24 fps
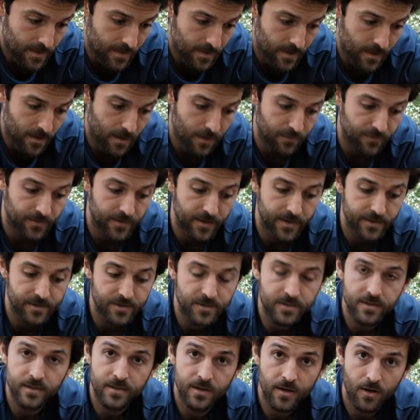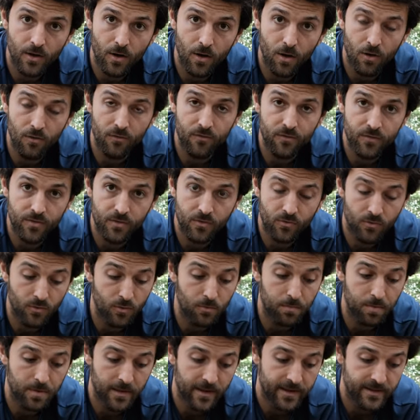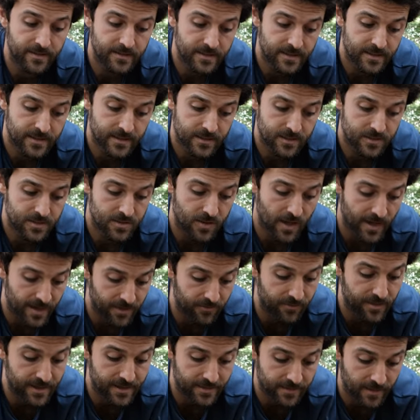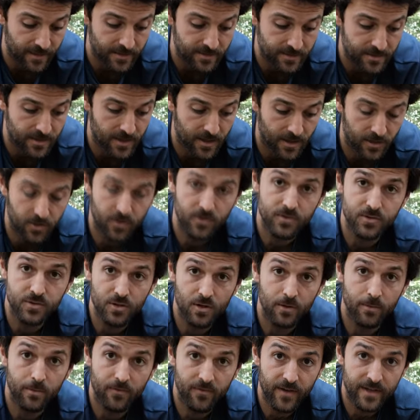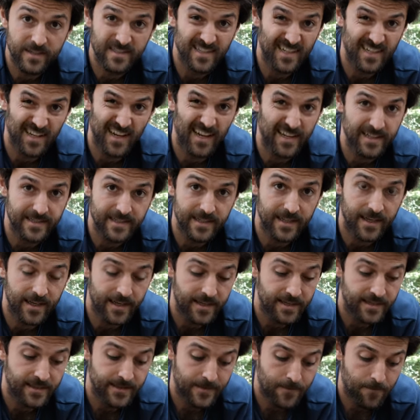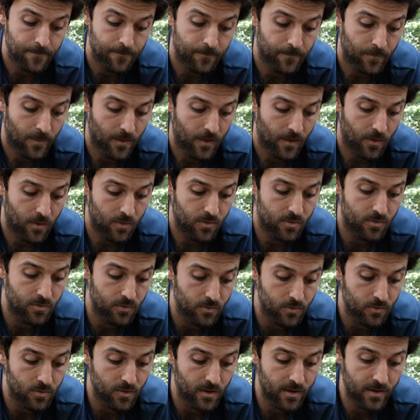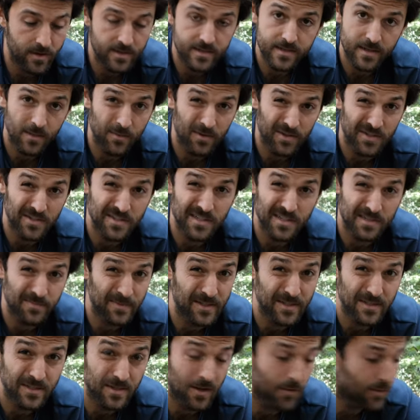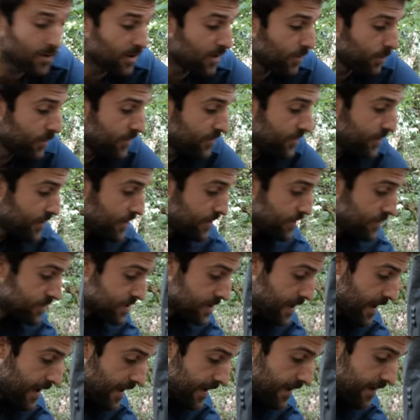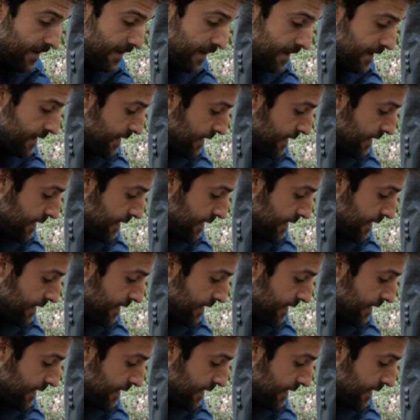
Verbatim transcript: half an inch off the grill plate. So, and it really does a good job of actually collecting it. Through the summer, because it's been so hot, we've used a